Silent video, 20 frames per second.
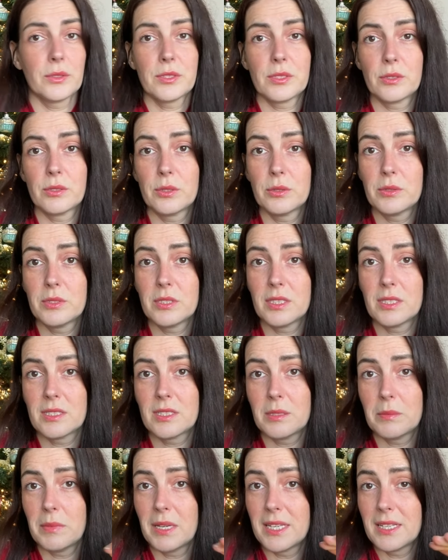use it
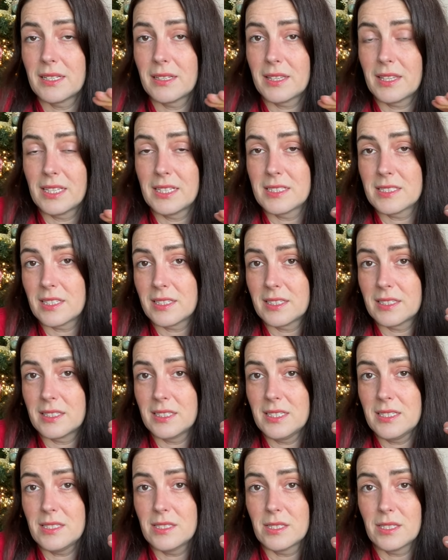to make things like
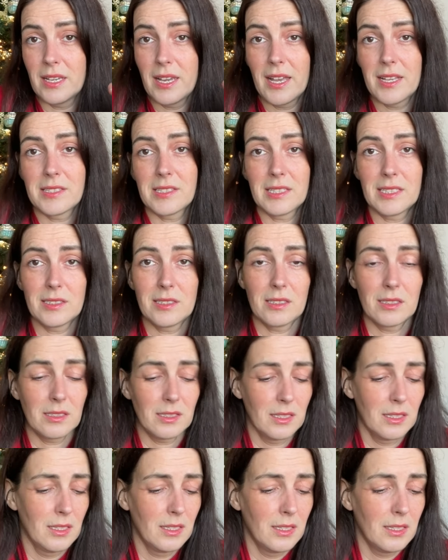this. It has a
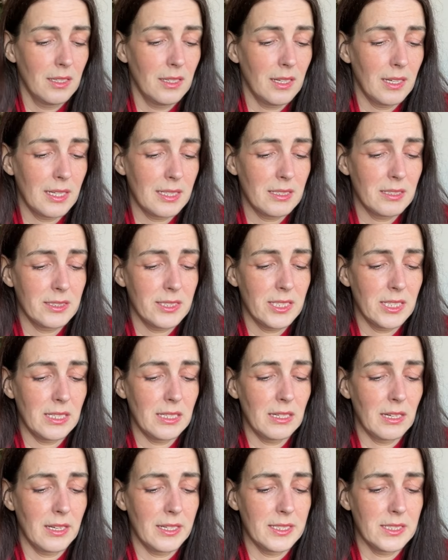little tea
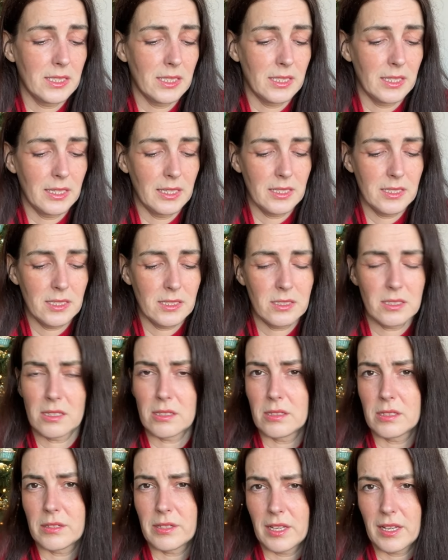light in it. It doesn't
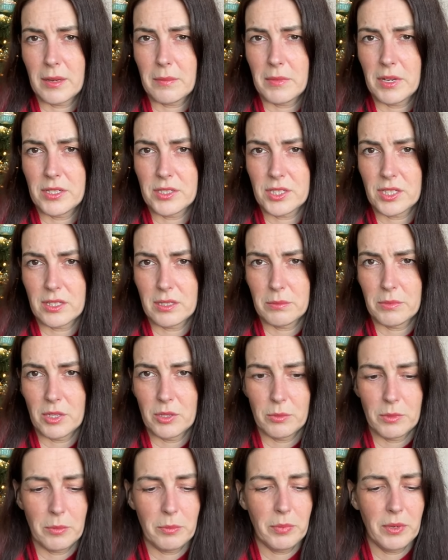look like much at the
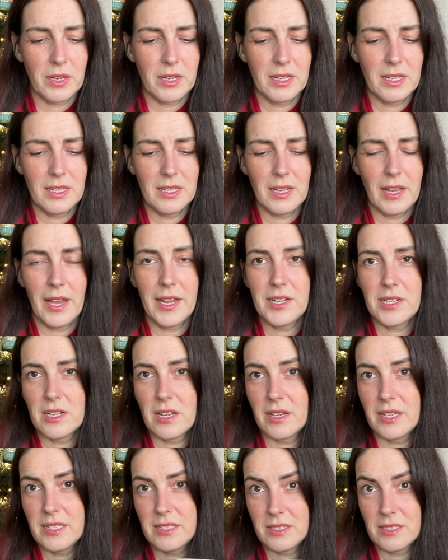moment, but at
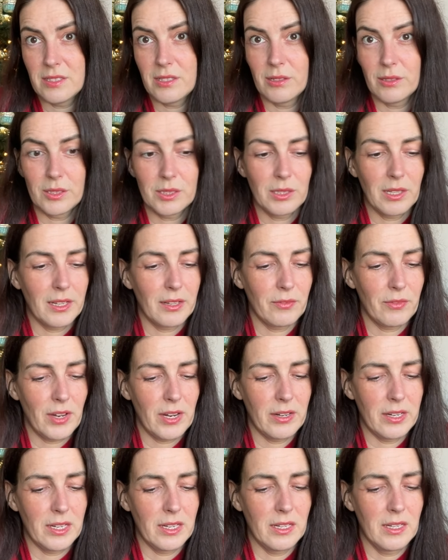night this looks like
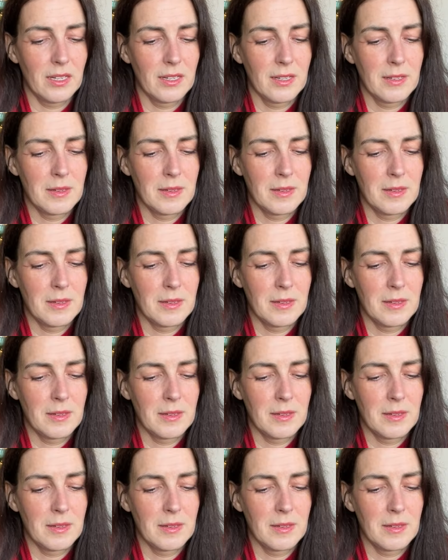it